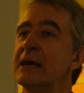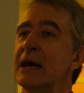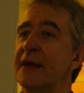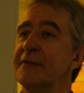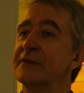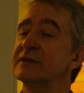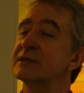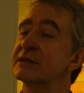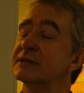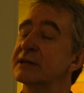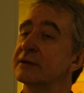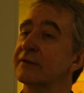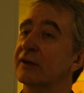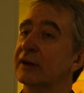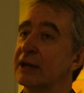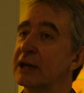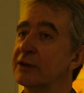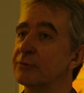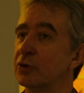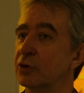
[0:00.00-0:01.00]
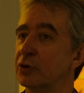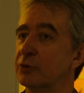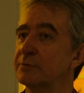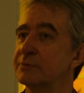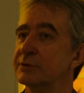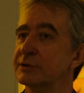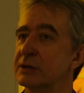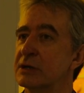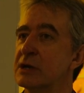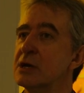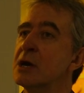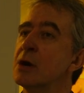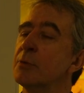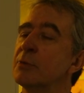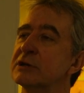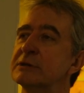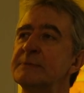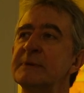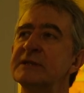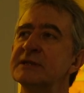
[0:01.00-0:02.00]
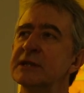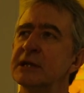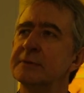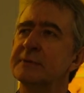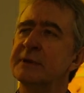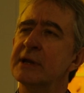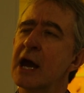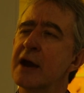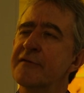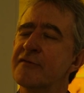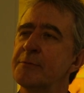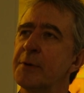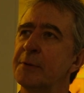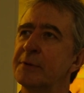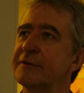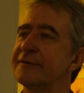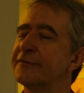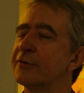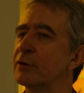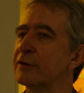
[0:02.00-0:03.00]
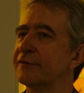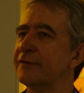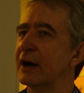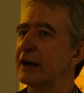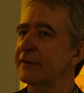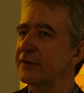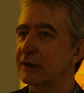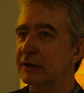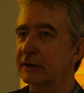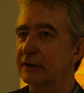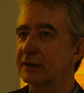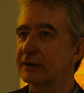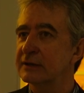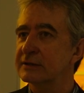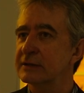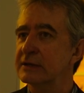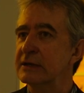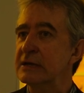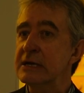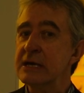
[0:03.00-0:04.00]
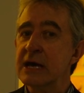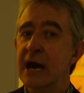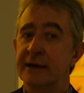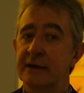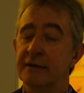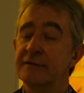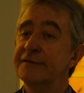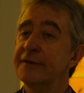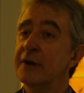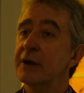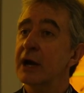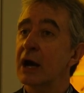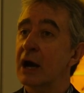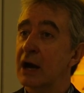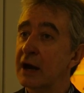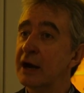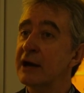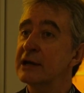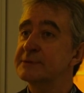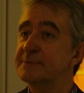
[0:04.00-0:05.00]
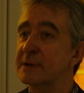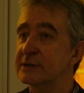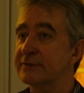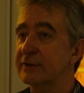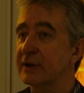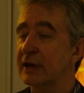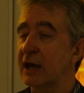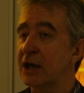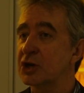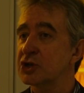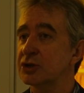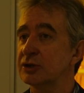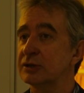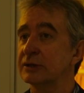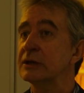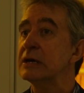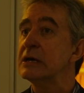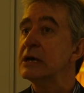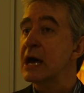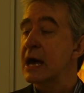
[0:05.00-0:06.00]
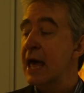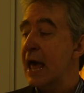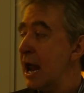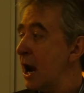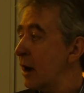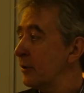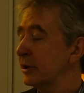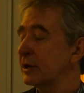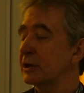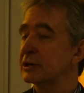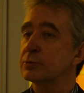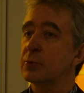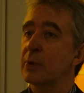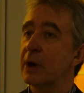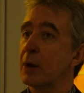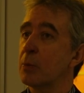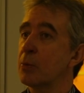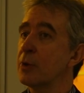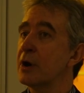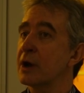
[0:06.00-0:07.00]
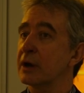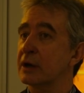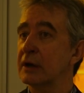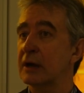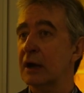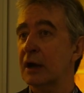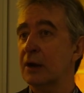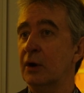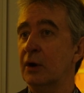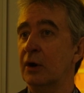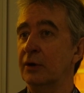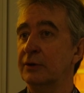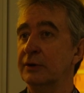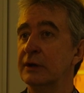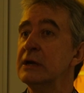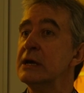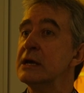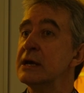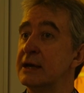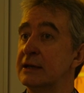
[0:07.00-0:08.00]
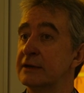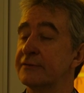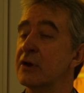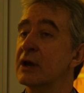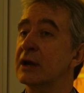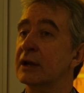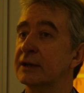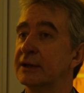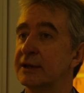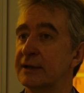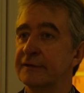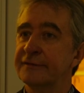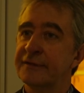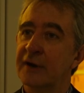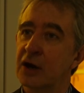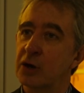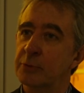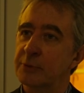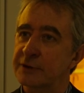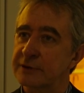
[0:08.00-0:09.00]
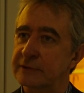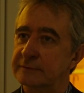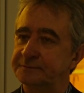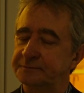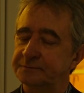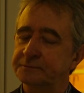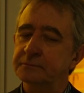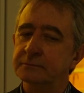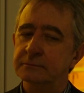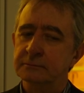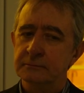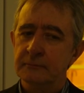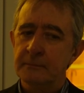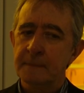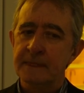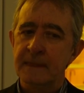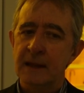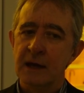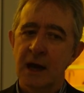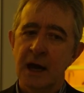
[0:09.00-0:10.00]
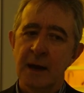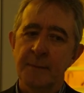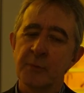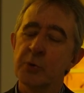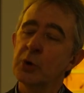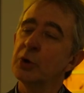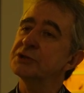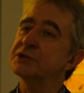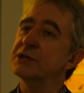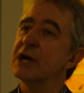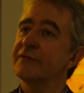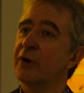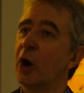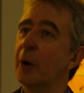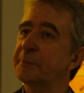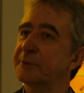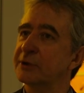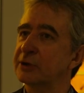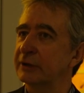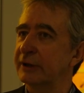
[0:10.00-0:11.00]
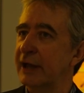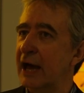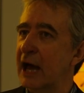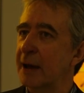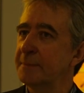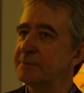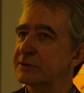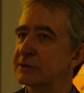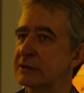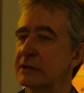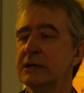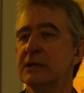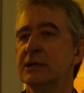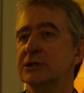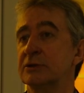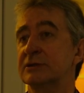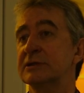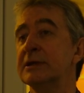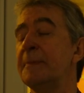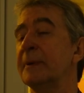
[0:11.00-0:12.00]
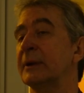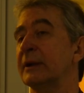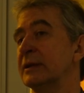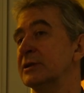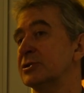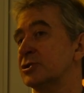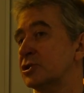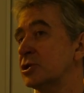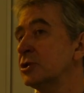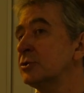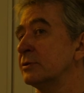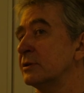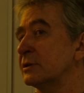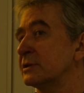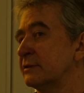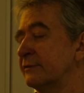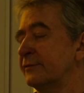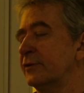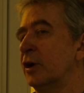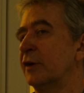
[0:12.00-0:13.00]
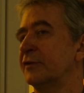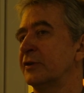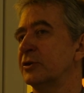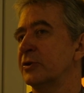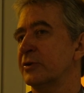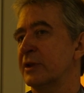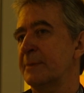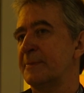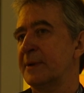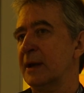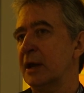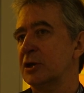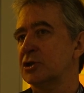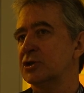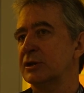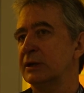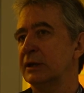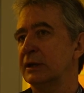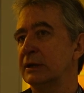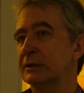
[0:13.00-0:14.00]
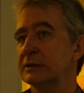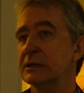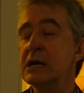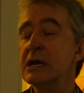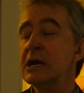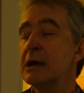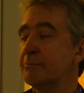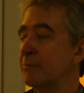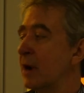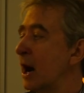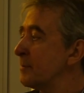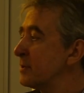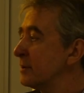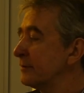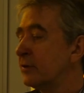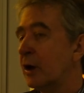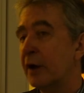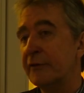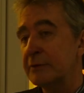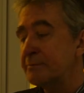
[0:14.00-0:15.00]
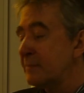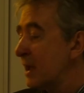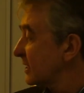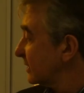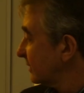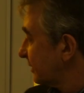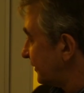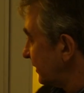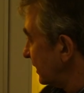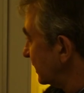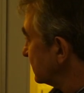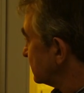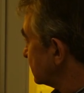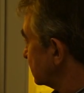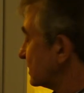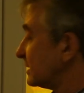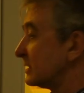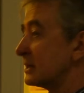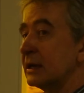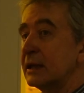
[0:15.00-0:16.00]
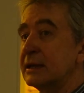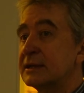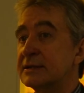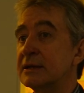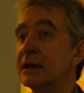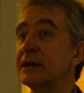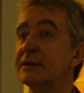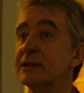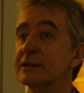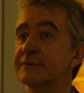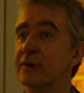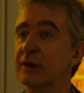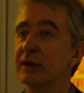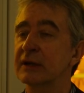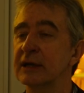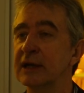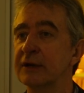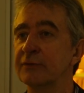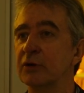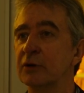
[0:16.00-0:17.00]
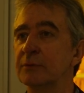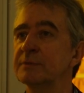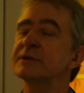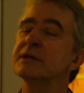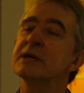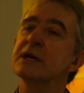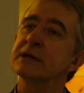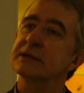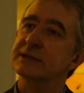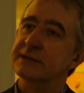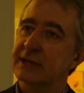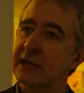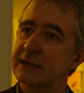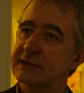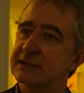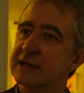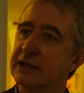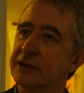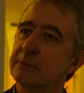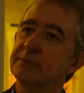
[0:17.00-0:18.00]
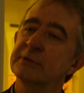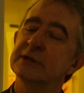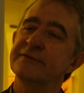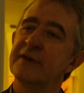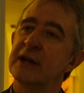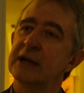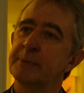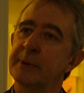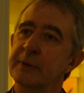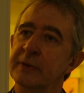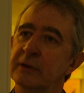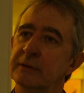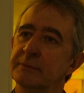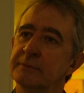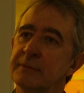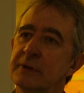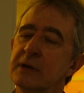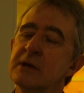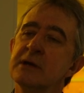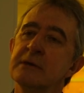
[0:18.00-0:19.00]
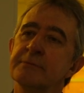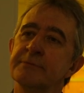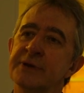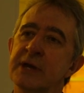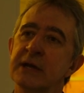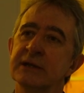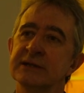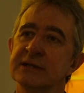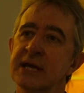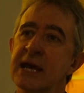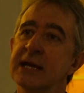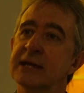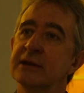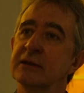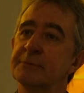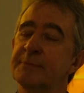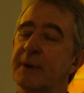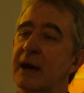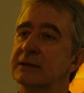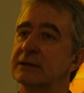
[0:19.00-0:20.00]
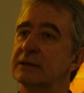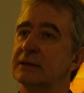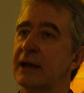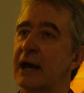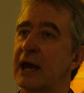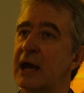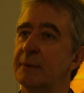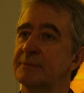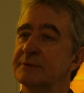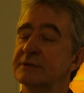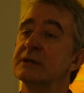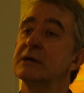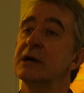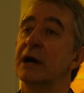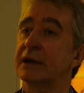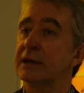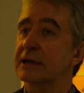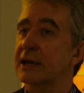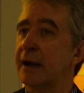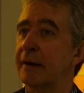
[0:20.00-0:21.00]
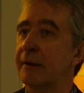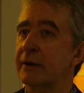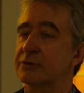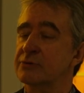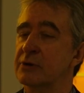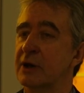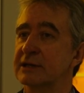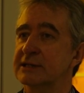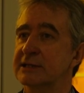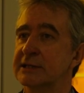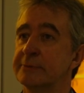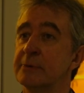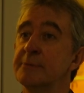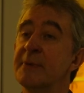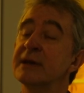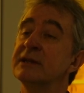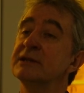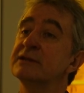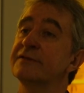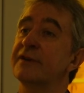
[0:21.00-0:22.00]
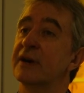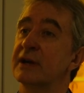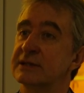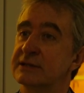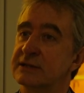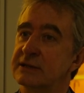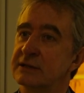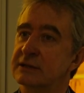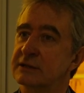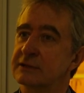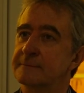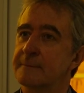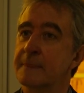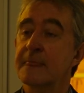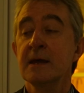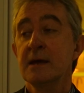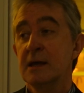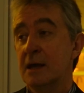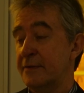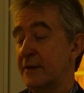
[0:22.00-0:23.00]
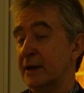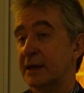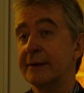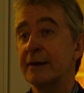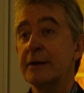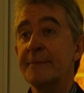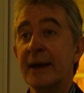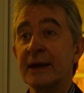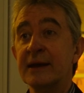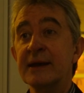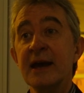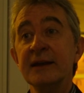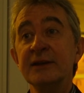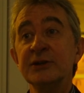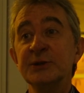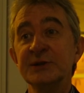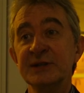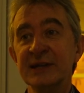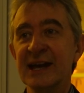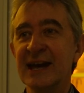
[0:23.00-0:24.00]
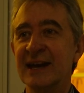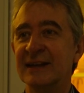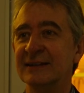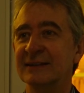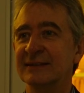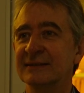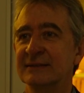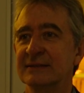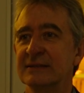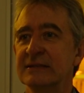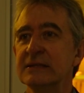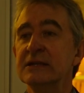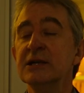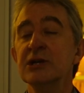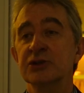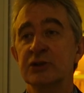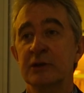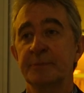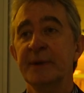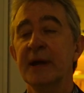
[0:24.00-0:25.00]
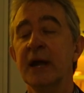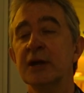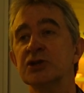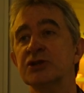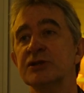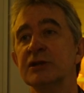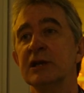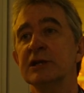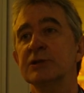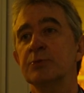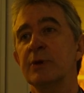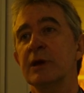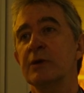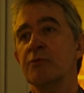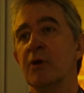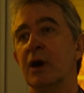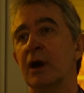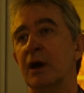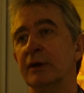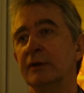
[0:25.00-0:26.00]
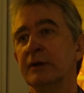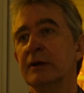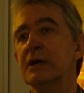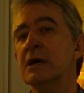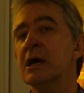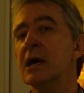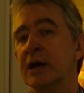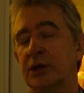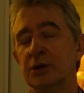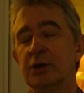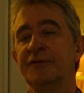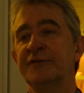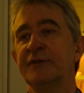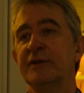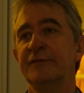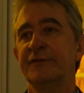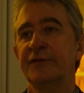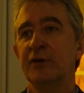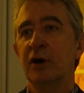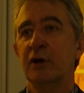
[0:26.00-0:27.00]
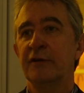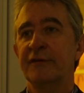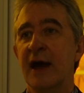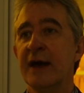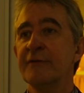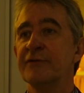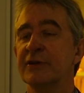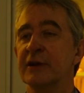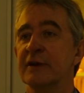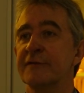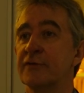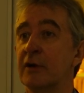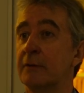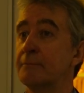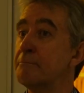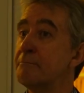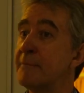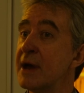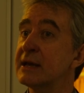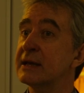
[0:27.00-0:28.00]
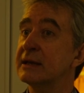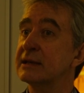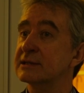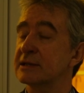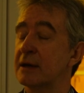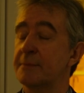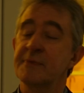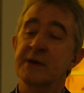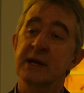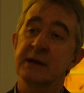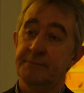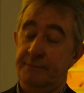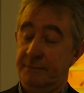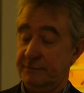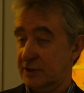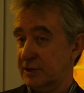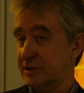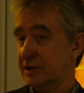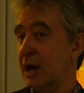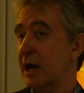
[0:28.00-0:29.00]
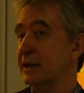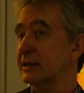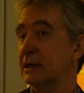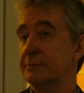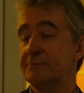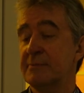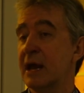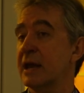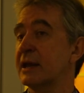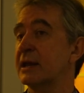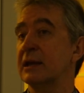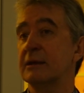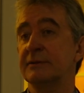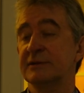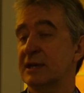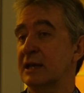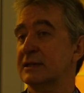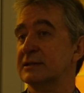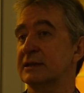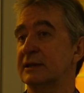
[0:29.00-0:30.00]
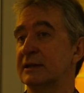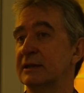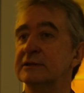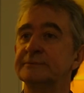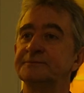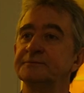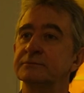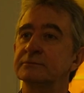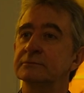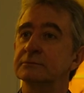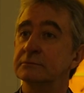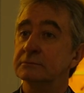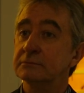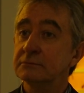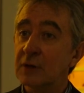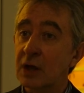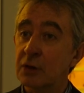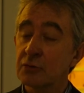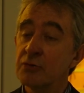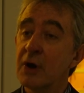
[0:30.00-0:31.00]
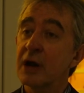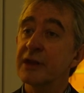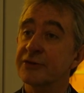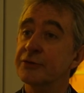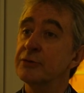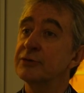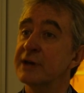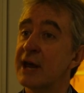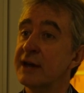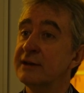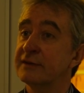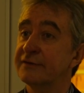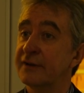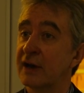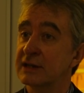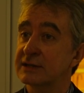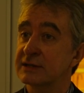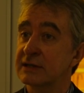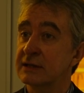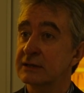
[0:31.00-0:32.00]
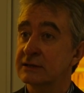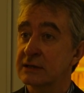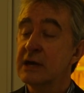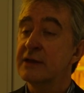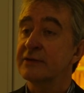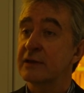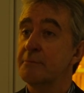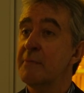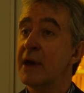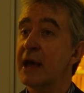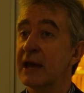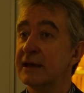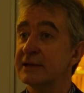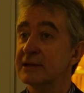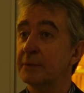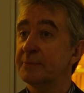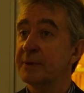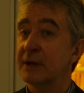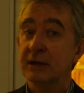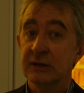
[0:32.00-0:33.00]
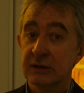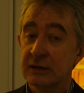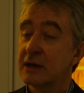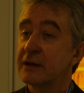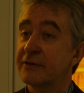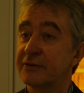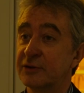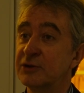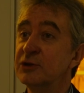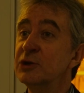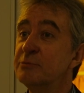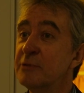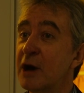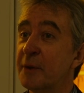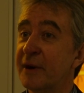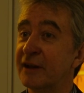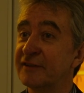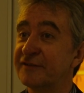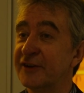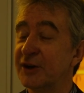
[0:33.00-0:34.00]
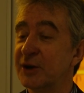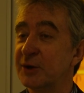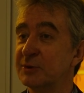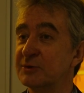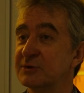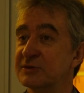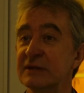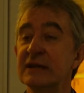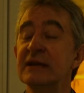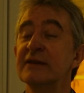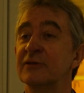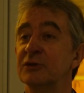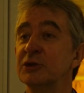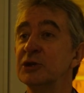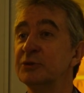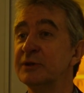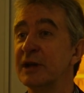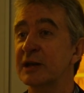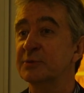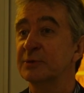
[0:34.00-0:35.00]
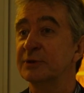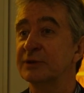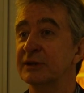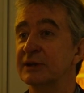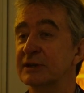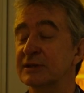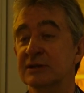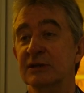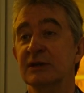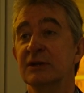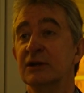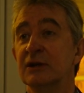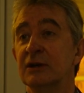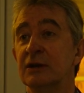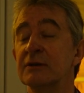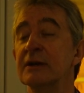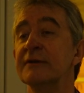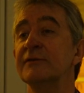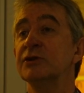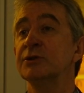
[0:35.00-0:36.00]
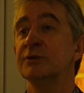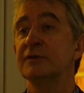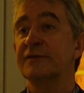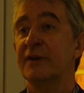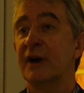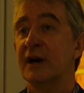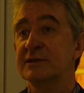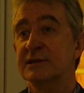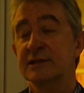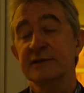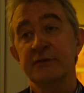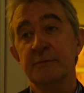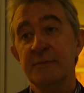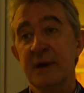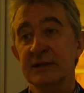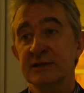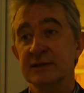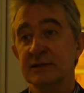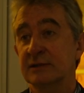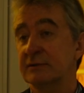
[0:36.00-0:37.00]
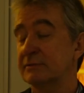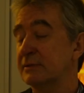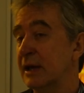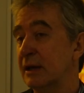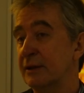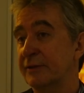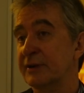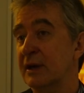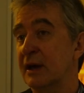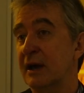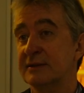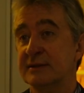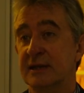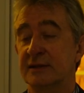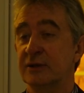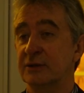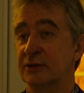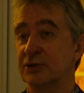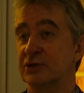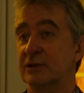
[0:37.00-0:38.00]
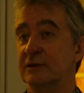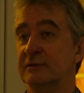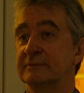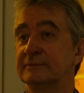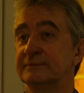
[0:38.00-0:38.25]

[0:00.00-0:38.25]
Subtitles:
And this is a set of clean rooms, which has been set up now for probably 4 or 5 years, and are very high specification areas where work can on in a very clean environment. We also have optical labs. So typically, students involved in doing their PhDs might be involved in making things inside these very clean rooms, testing them, developing them, but then taking them back to labs and characterizing them and making devices, and then coming back again and do it again. So the PhDs we run can often involve everything from making something, designing it, making it, testing it, right through to end devices that may end up in the new mobile phones, the new networks, or even new devices for medicine, healthcare, technology.